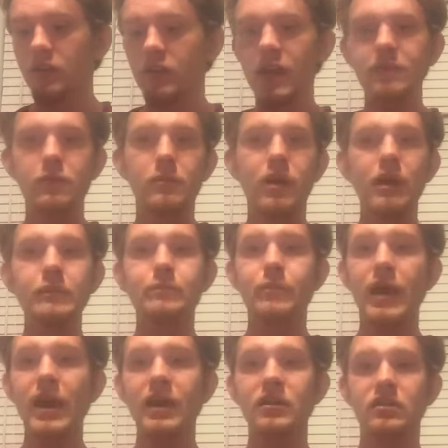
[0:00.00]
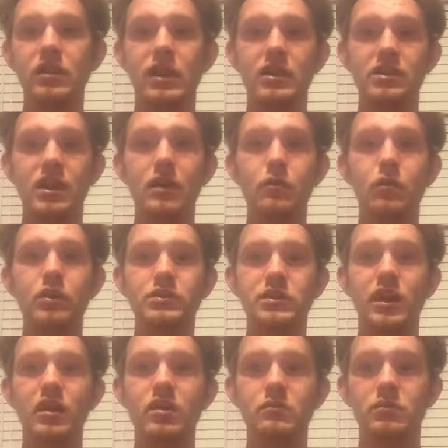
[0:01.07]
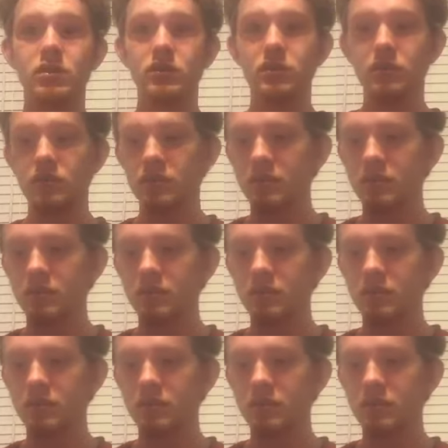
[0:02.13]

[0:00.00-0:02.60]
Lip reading: Never mind Backlash. I want Dynamite.